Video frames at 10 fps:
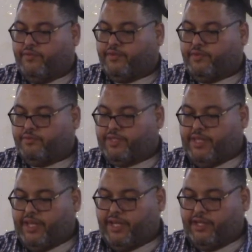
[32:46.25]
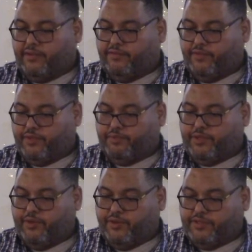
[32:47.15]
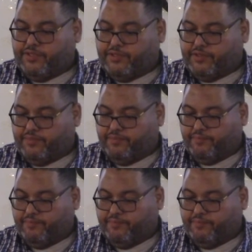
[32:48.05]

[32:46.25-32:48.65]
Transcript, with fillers: from the beginning for the Puritans.